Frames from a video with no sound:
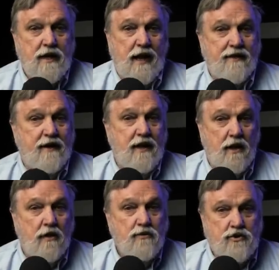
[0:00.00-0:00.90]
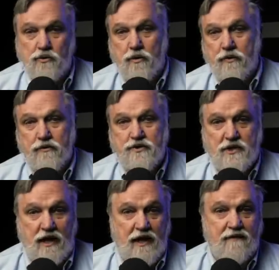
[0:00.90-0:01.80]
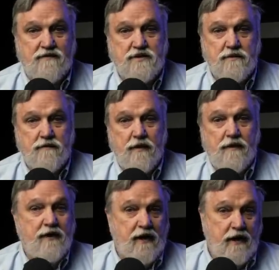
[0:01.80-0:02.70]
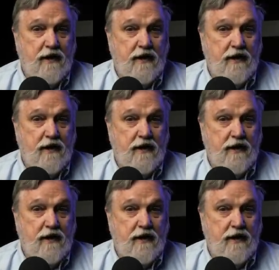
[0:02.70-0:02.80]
and that he owned 200 slaves, that he